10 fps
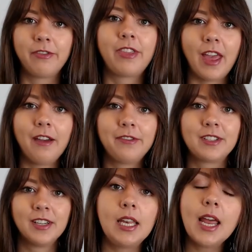theft.
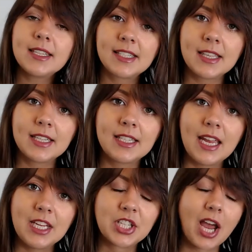Let's set the
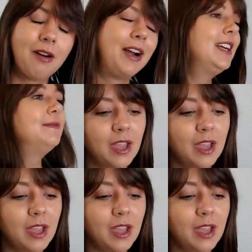scene, shall we?